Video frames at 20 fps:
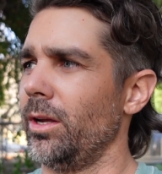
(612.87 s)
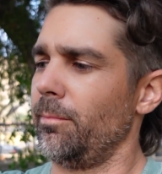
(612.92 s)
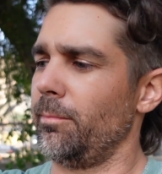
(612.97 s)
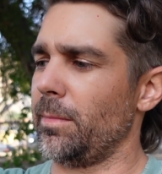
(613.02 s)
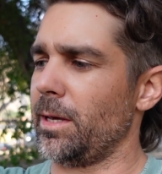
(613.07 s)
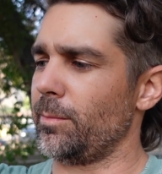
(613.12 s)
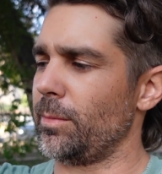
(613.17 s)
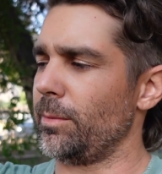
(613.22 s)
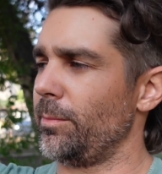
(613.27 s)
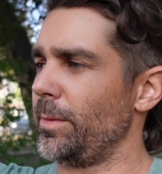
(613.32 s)

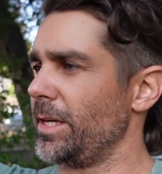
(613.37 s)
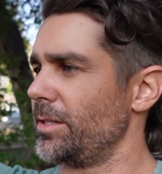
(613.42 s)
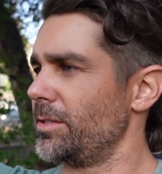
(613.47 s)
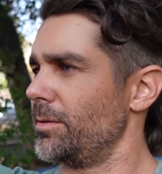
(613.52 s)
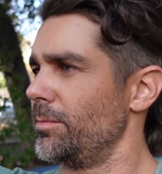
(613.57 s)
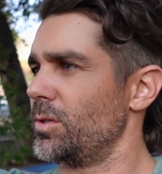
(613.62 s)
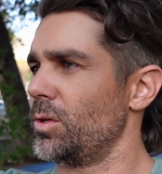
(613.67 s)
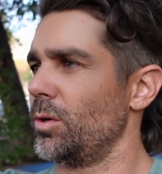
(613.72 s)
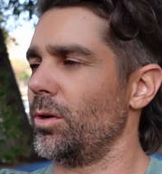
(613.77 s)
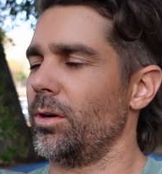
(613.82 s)
Maybe make
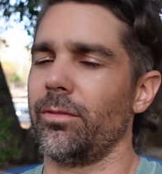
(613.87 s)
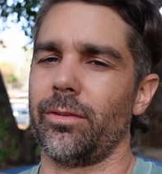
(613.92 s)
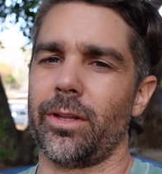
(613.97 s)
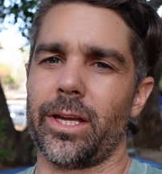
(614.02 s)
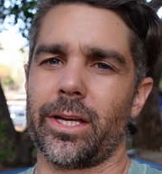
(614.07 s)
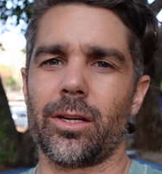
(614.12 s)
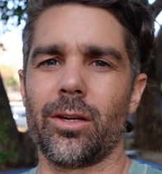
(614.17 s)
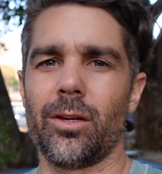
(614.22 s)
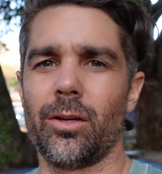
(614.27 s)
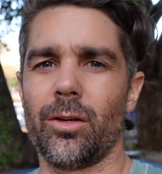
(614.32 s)
some sort of
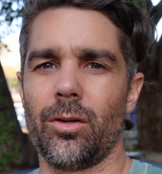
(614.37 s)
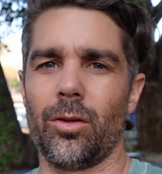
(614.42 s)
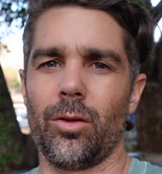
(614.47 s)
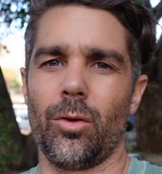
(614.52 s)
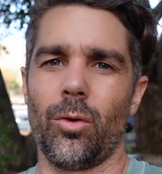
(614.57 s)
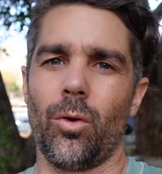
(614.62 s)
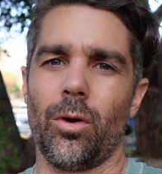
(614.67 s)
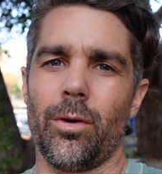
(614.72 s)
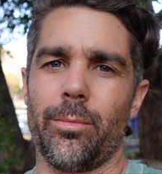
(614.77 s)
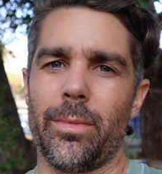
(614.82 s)
like
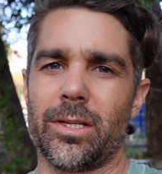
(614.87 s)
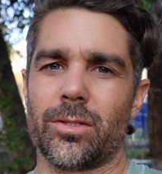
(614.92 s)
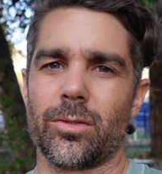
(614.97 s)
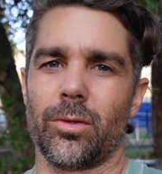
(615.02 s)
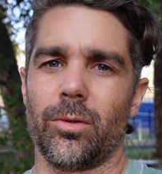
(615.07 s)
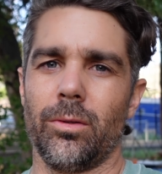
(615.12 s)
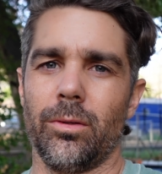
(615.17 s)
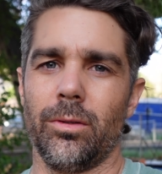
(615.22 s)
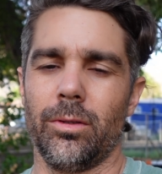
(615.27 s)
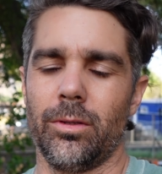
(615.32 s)

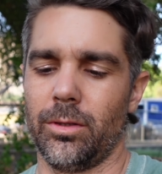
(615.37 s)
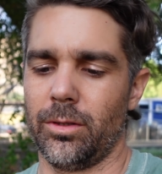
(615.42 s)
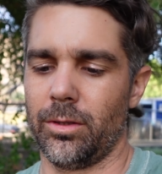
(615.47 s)
ornamental